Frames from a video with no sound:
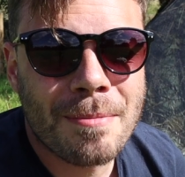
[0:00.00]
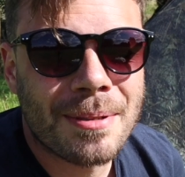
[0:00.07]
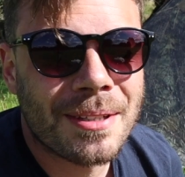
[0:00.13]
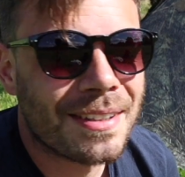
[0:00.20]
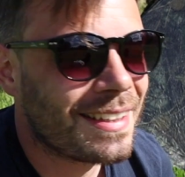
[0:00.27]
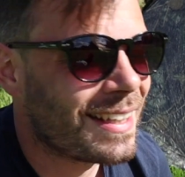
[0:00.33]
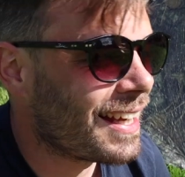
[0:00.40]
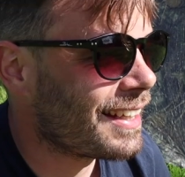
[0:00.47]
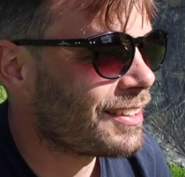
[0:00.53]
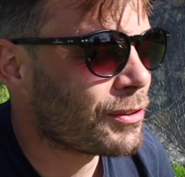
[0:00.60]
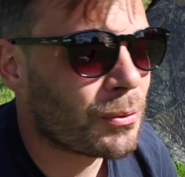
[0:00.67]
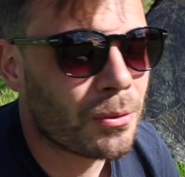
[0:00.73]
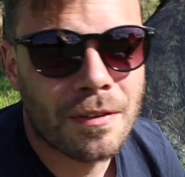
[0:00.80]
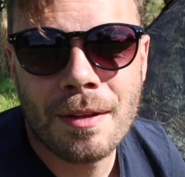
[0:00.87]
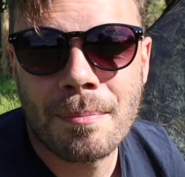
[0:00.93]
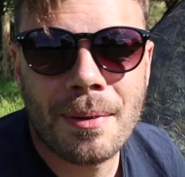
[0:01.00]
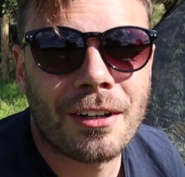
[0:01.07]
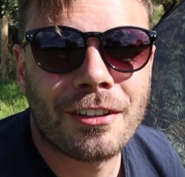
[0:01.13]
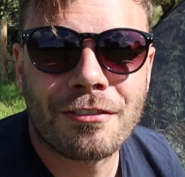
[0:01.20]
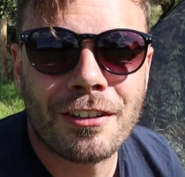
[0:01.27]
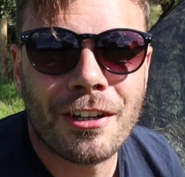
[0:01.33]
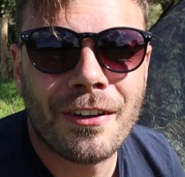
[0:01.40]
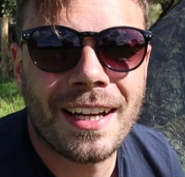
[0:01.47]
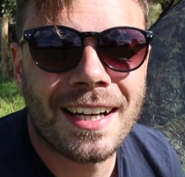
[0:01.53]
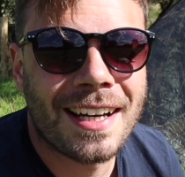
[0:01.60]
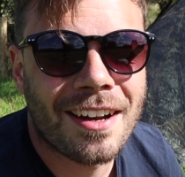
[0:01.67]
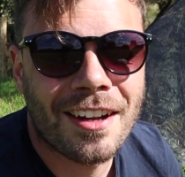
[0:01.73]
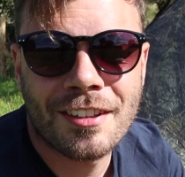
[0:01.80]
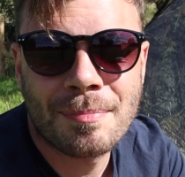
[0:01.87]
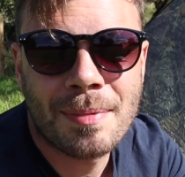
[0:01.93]
open and all of the bugs flew in,
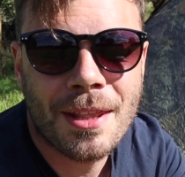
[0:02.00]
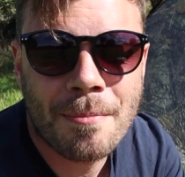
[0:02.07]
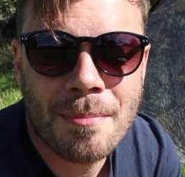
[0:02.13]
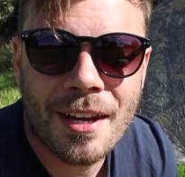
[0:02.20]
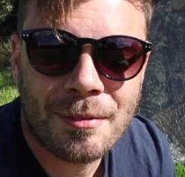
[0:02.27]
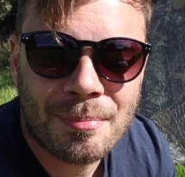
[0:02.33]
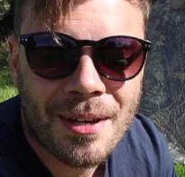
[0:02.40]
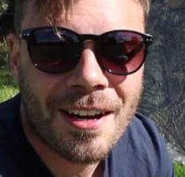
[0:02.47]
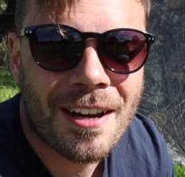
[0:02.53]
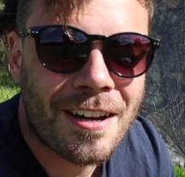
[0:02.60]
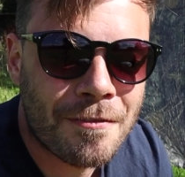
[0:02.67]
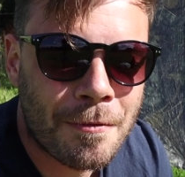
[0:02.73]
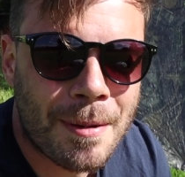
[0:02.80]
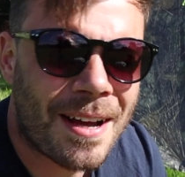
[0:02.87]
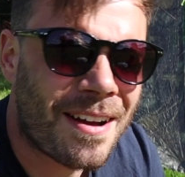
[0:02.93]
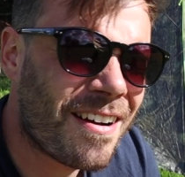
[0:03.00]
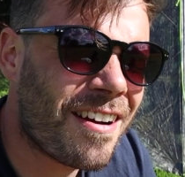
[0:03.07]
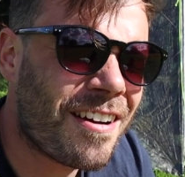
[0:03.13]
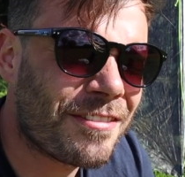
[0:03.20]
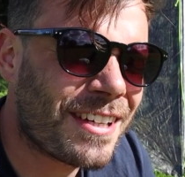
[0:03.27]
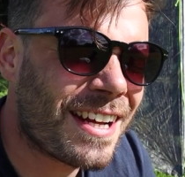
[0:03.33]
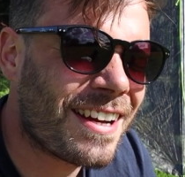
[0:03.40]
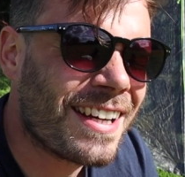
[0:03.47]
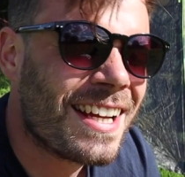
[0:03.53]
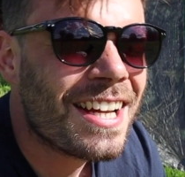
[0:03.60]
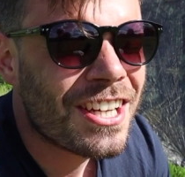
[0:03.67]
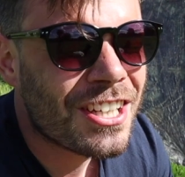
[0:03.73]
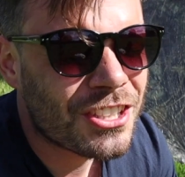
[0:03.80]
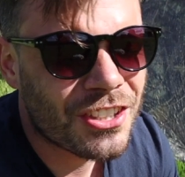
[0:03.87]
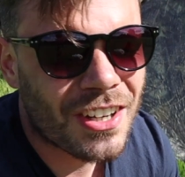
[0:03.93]
and I spent the best part of about half an hour
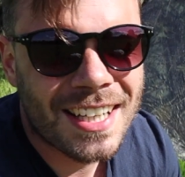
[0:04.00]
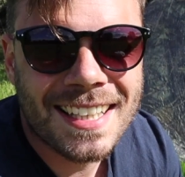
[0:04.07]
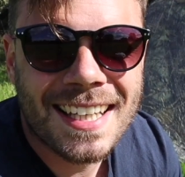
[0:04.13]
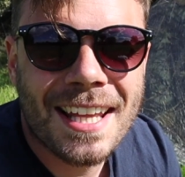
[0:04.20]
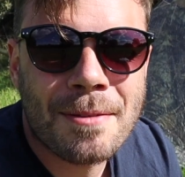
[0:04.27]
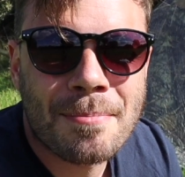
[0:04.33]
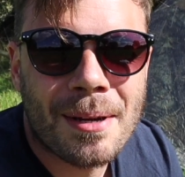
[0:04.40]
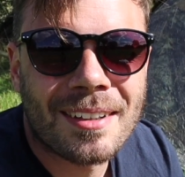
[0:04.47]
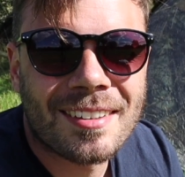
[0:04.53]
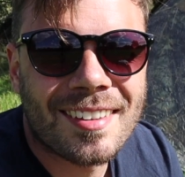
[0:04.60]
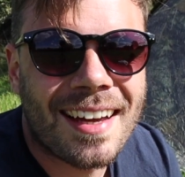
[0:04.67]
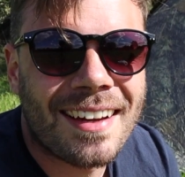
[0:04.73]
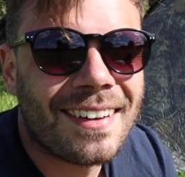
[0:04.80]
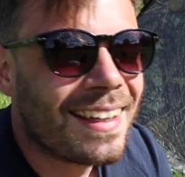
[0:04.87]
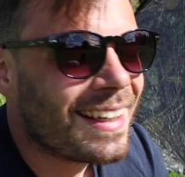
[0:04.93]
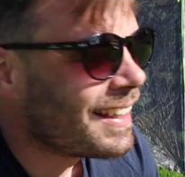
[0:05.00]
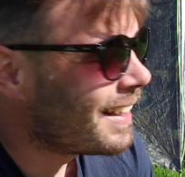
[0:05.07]
trying to get the bugs out.